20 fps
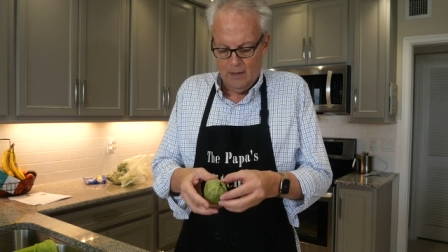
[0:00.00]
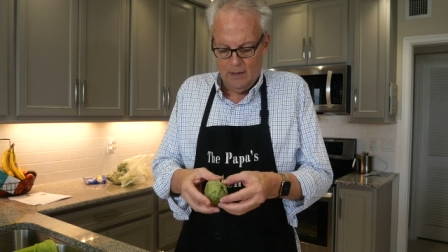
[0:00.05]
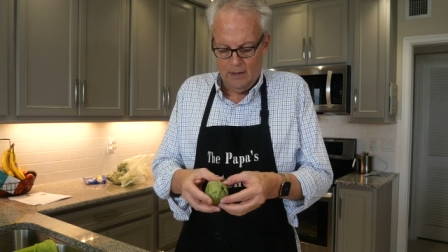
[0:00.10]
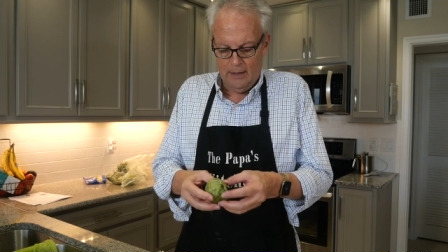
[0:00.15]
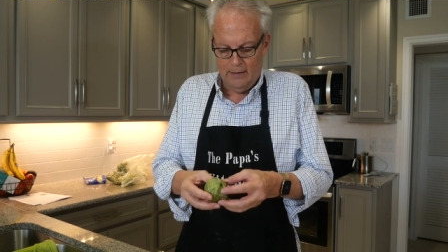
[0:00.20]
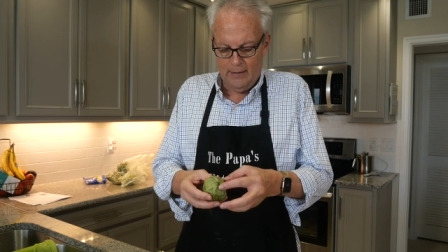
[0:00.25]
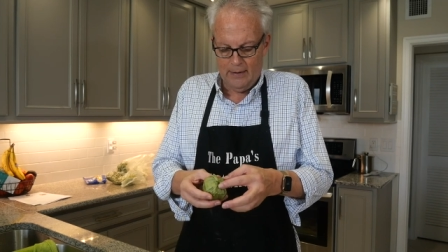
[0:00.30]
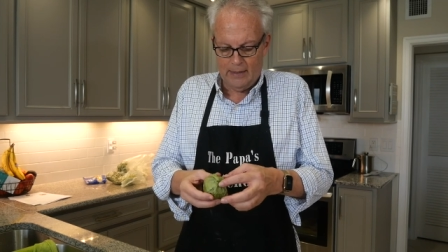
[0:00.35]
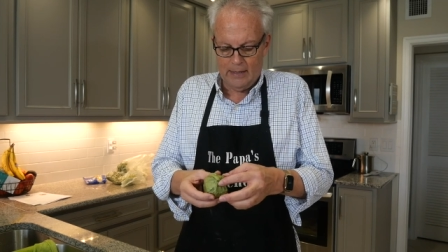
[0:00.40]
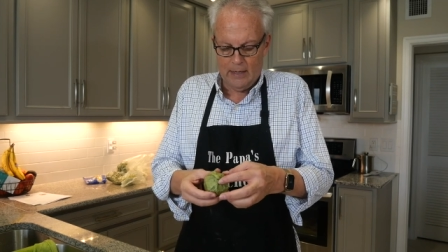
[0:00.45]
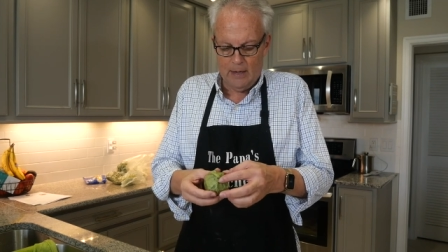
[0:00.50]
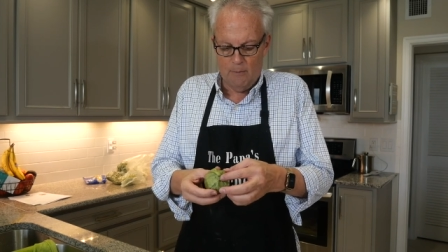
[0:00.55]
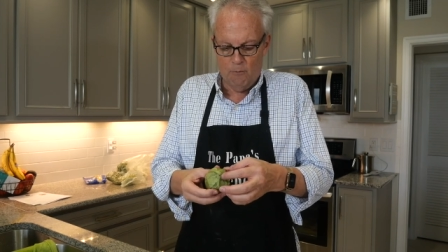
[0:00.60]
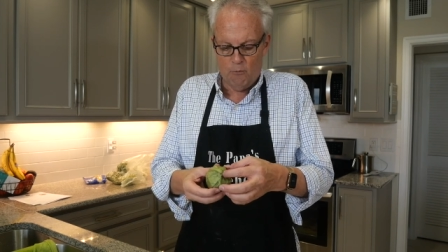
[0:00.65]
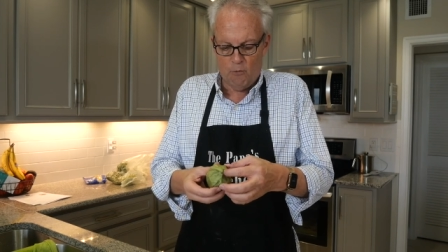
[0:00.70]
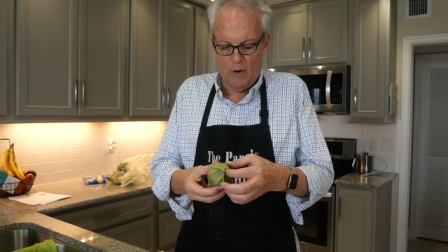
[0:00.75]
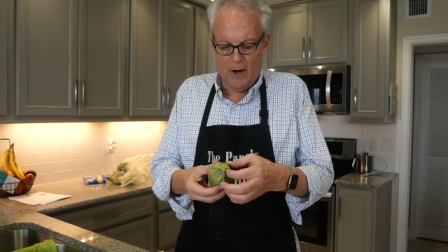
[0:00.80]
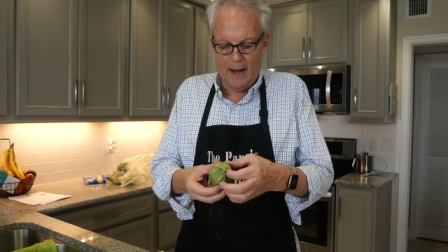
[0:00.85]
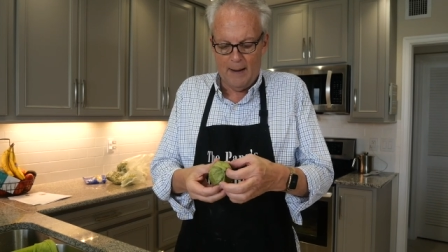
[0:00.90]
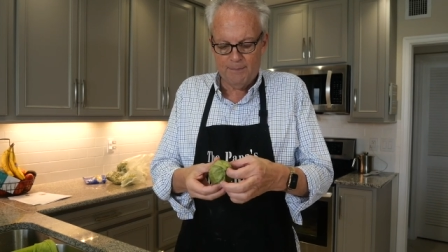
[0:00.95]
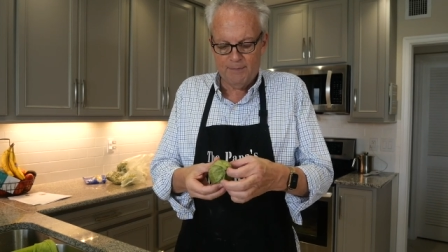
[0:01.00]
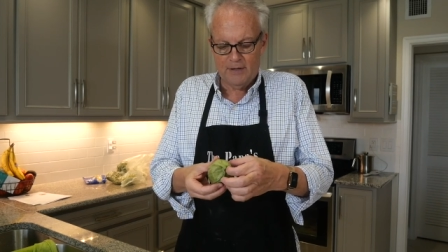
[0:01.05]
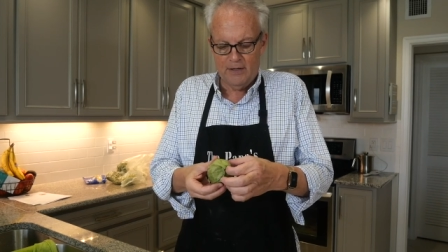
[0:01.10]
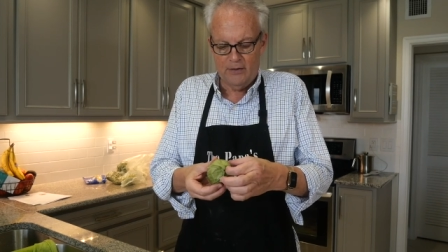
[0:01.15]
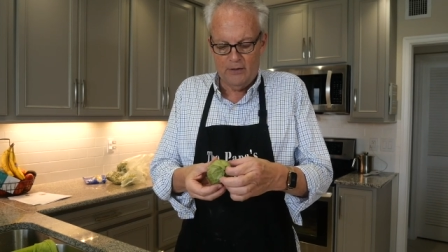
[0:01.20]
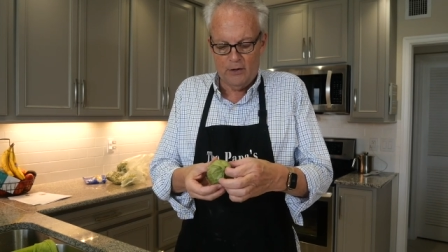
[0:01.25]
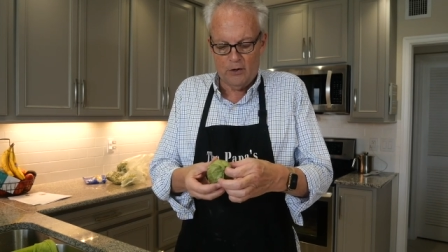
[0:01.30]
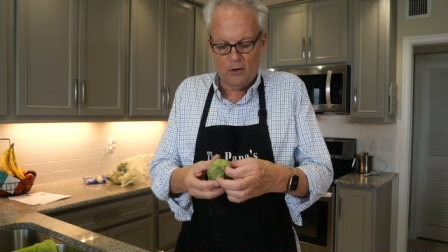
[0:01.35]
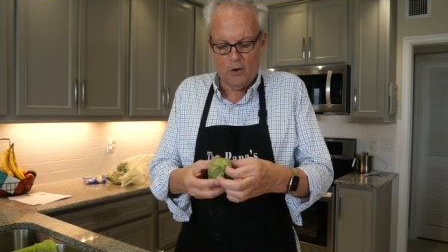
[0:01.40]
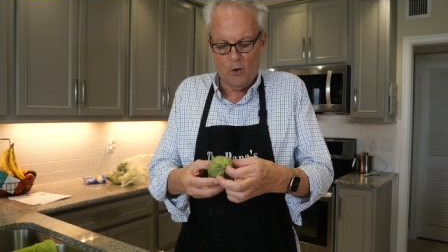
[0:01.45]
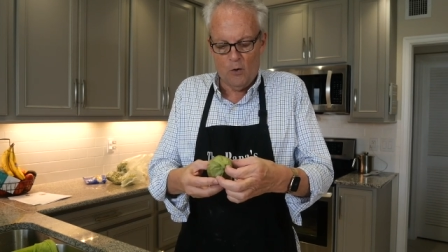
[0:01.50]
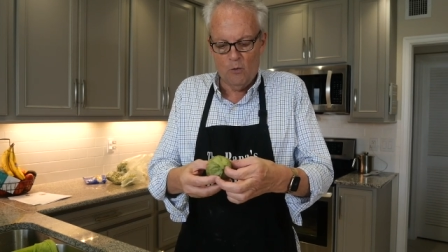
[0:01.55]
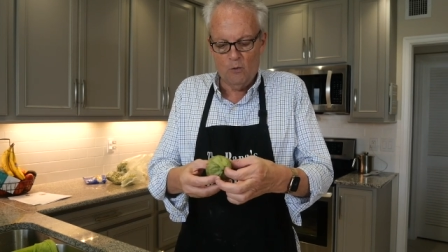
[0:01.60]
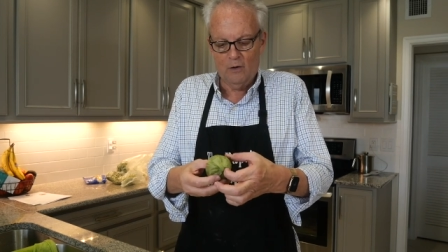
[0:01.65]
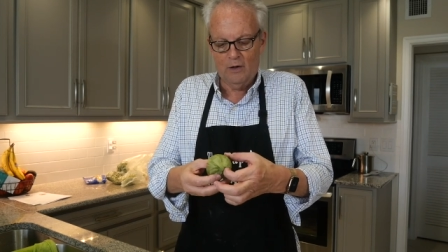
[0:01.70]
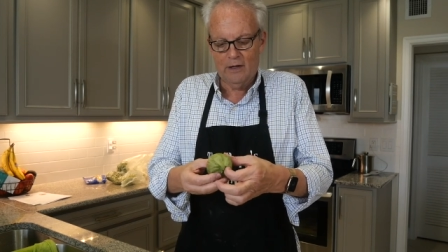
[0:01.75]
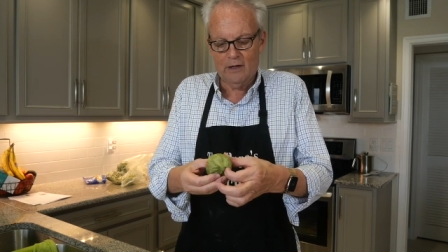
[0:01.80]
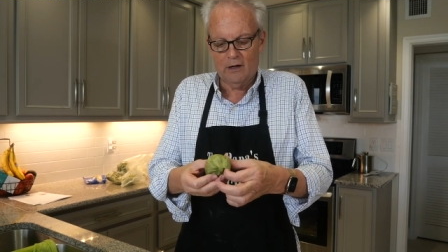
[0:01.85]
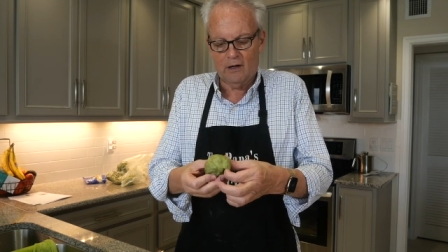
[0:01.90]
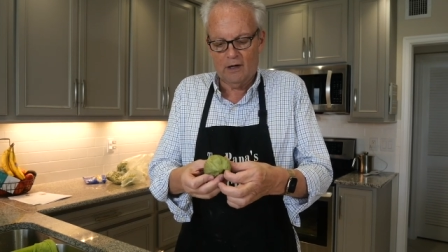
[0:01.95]
and they come wrapped in their
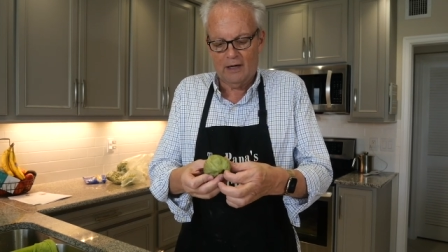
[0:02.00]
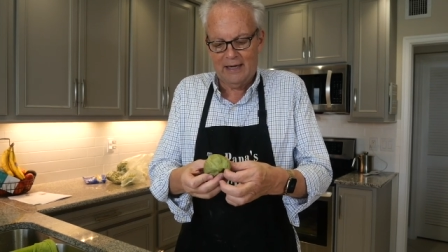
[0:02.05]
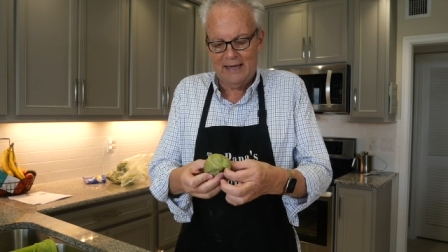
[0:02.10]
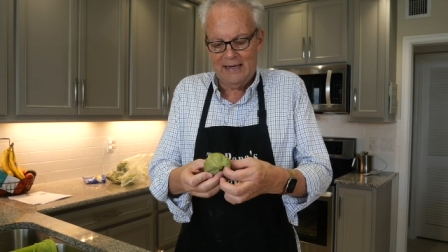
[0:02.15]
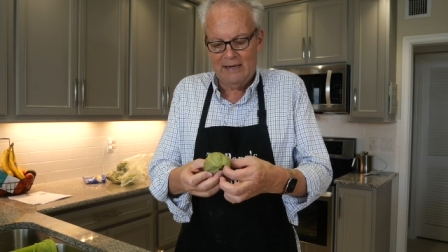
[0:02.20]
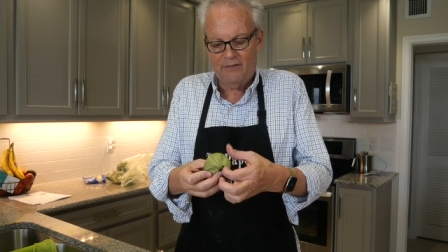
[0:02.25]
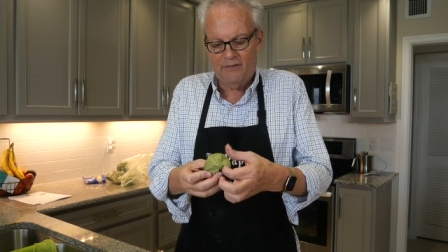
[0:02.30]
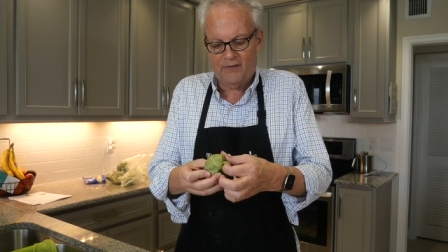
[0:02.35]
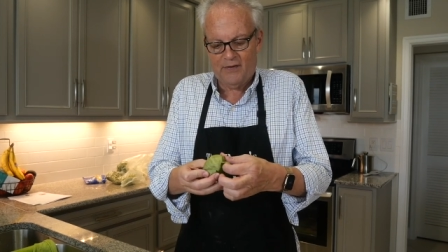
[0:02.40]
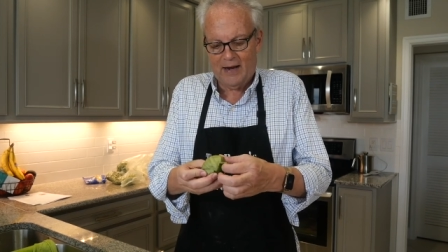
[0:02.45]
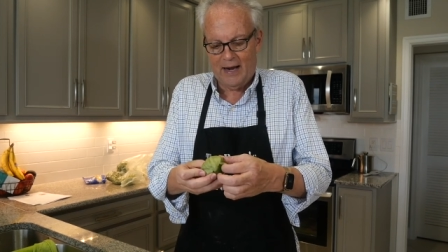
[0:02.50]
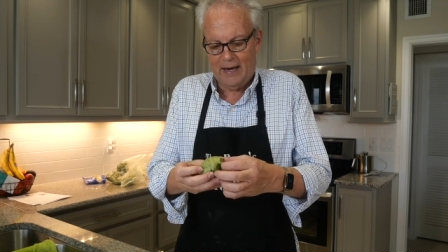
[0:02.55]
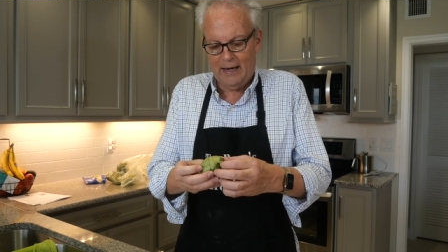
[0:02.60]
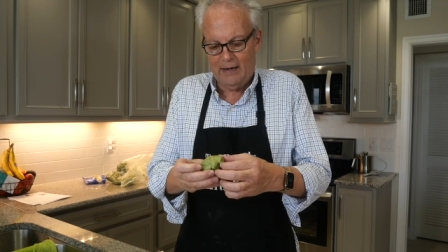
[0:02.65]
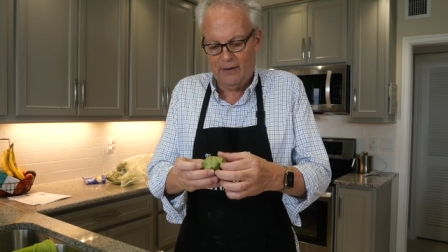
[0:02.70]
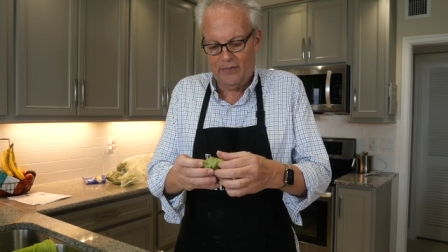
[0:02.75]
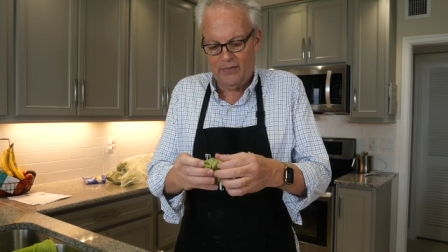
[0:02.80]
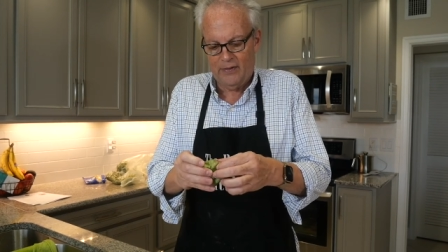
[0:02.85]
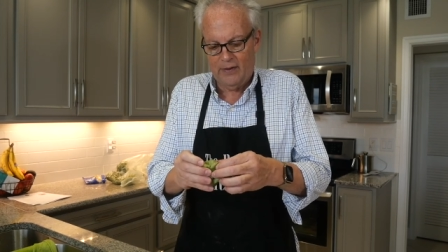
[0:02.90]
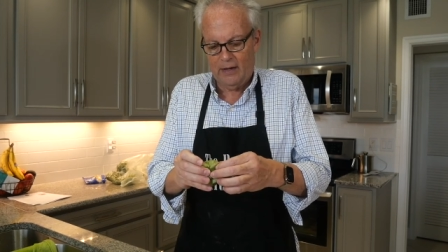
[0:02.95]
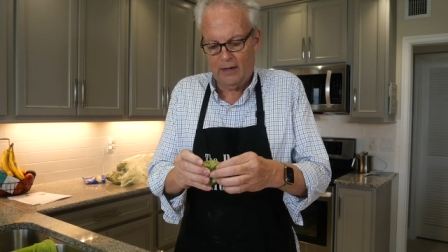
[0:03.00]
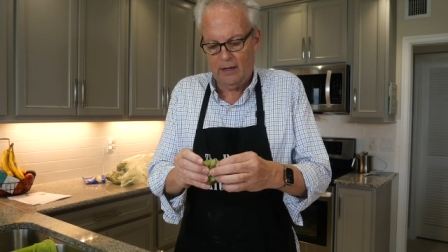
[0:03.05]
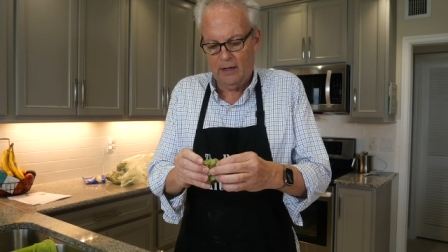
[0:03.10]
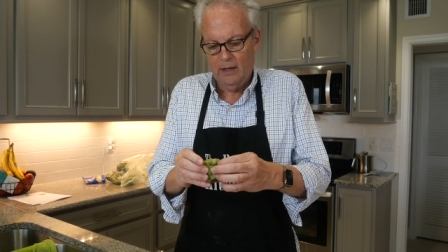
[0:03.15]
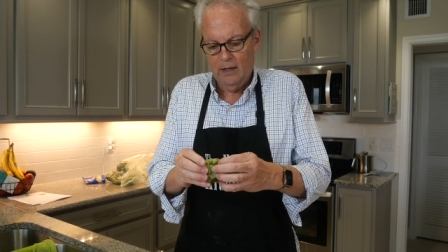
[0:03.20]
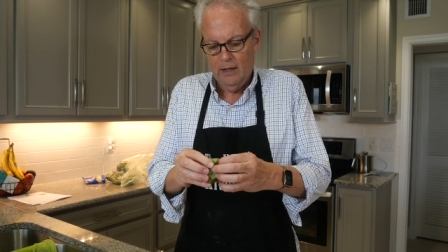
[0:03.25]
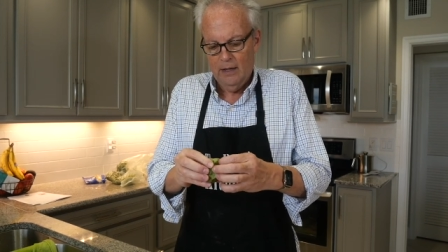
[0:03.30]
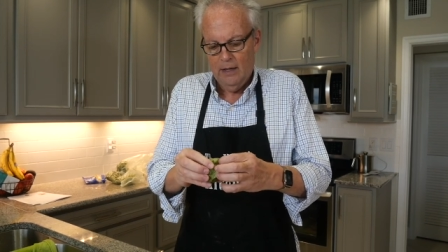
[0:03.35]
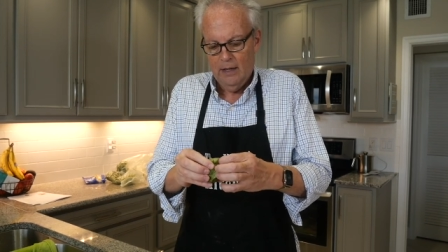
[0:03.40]
own little leaf kind of thing.